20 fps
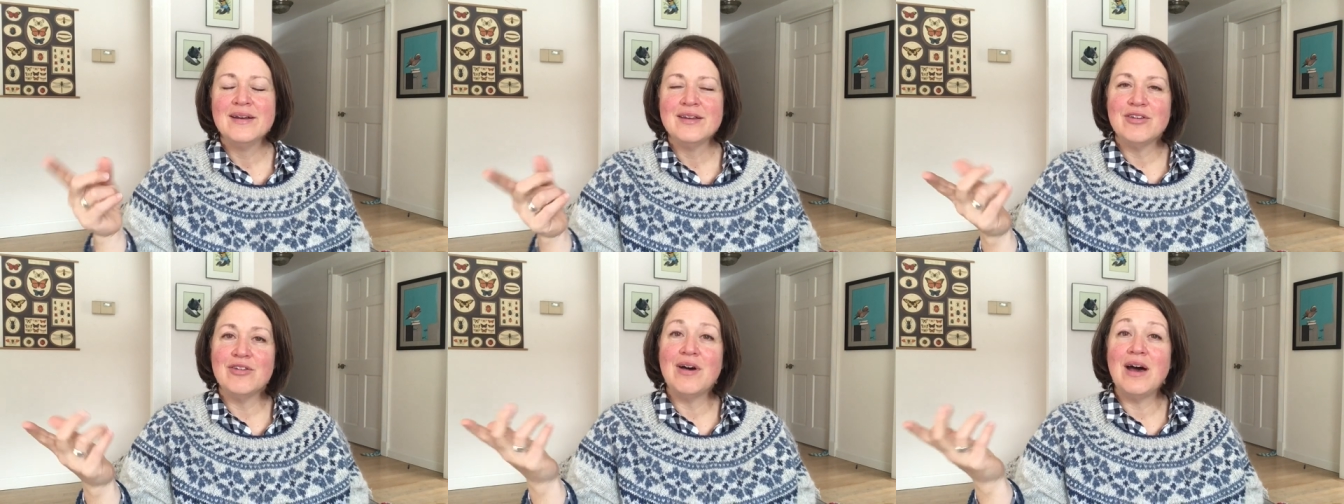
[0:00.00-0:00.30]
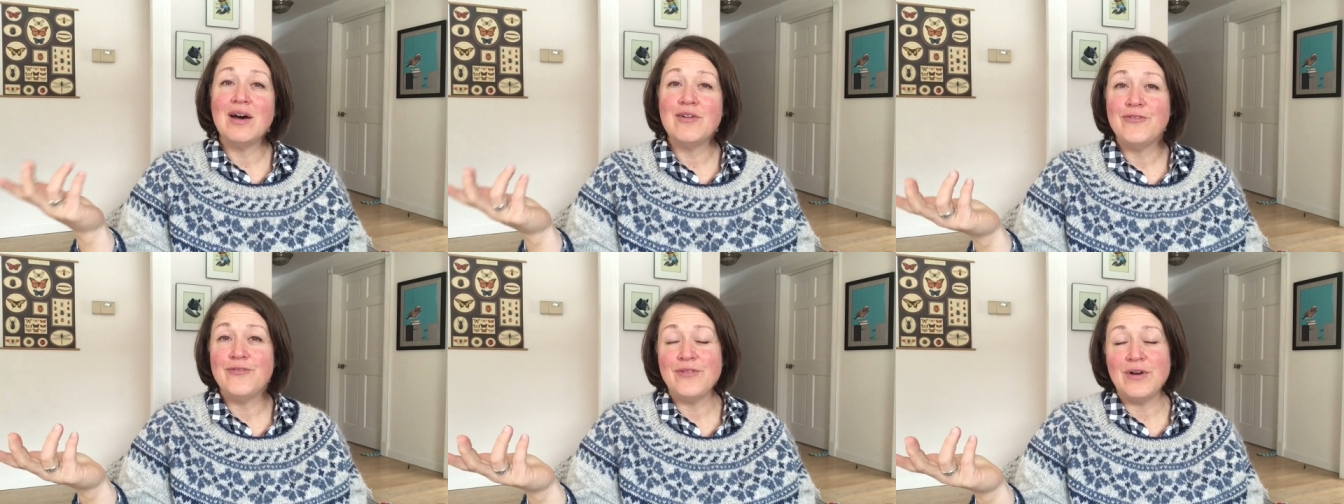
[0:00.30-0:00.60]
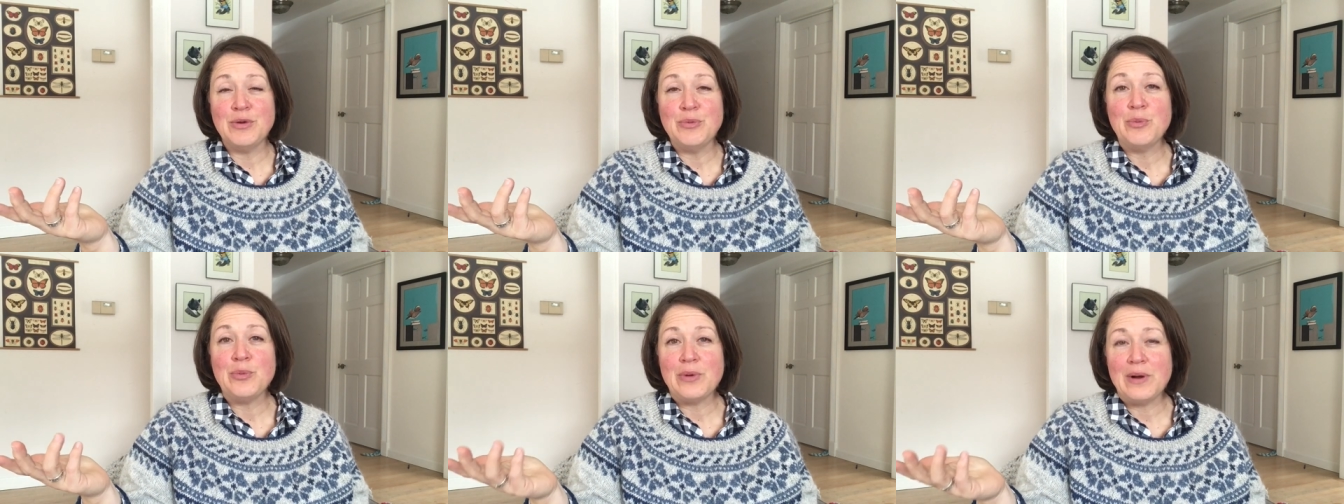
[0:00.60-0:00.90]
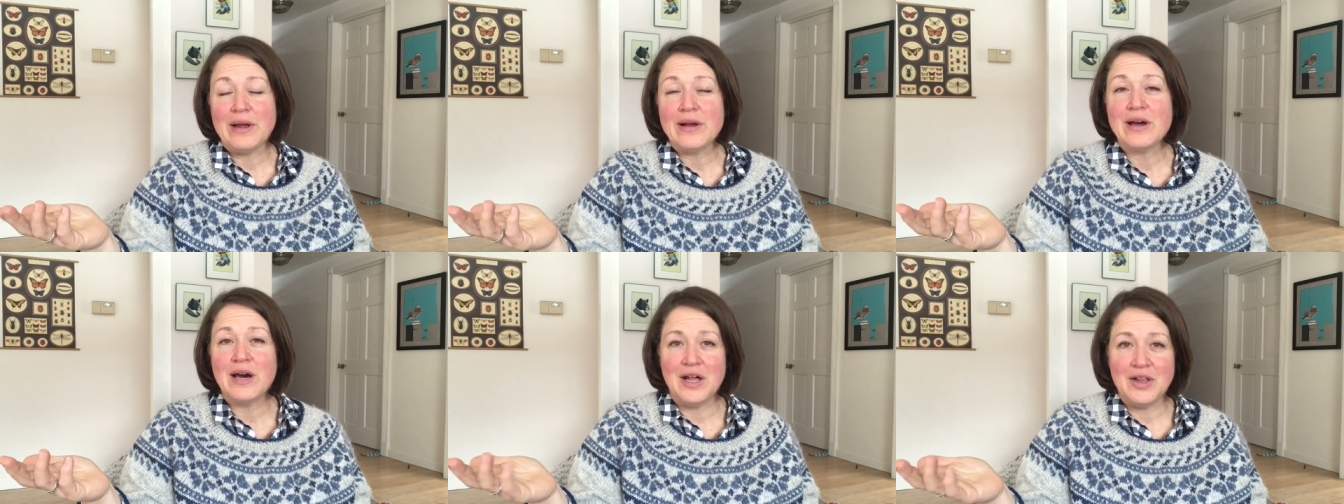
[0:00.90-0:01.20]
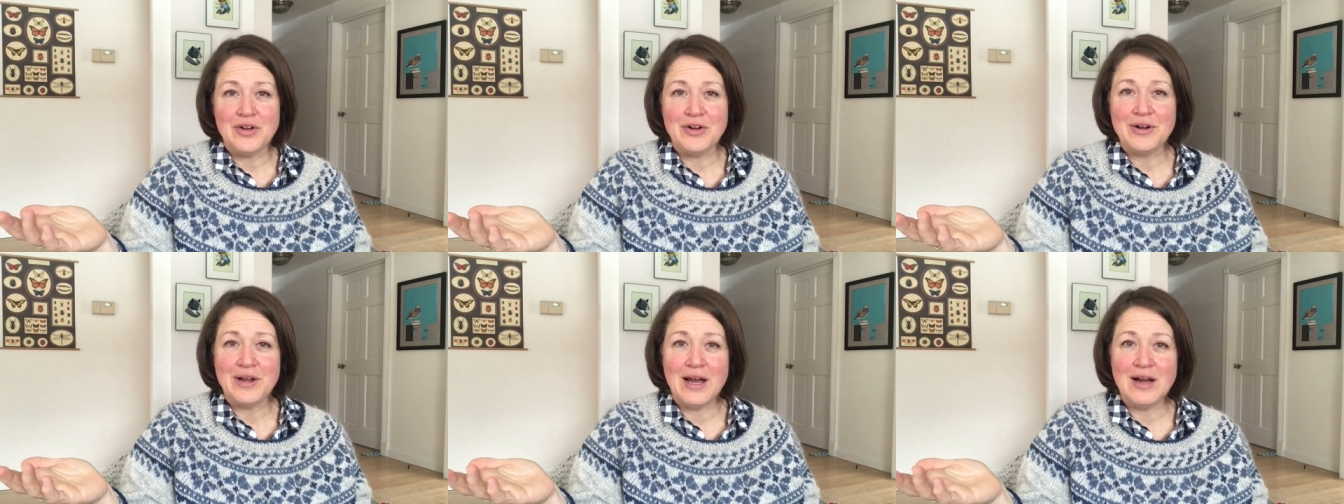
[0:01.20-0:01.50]
you'll have fun, bright
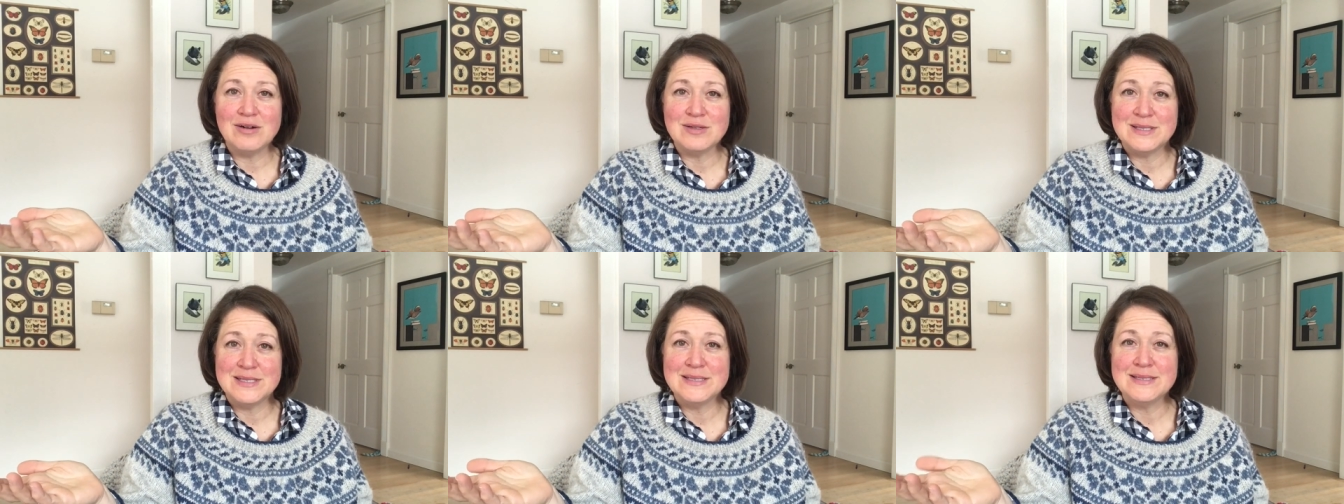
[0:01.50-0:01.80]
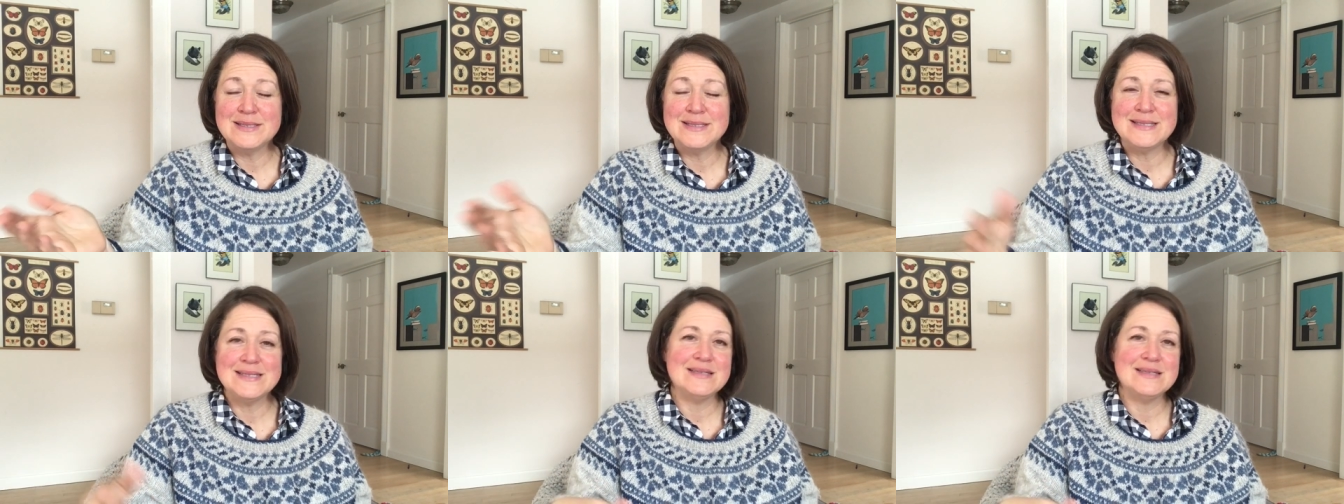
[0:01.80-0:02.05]
colored houses.